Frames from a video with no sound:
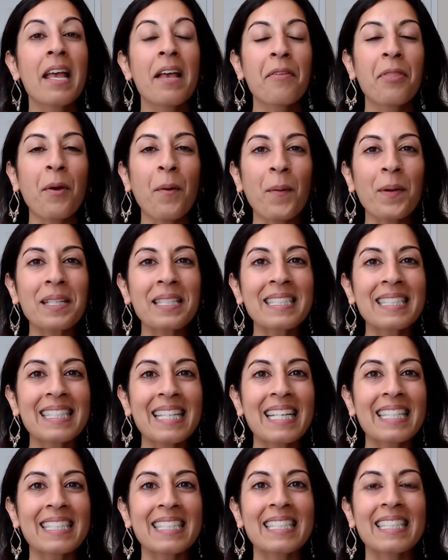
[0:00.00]
The
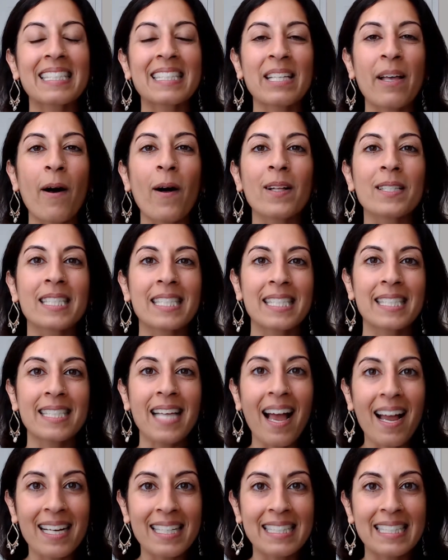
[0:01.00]
organization is called
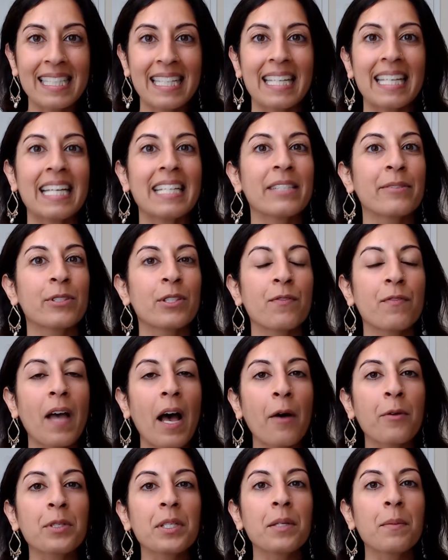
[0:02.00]
Shakti, and it was
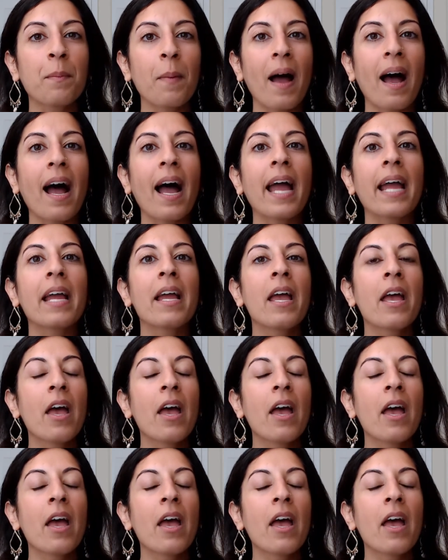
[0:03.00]
founded by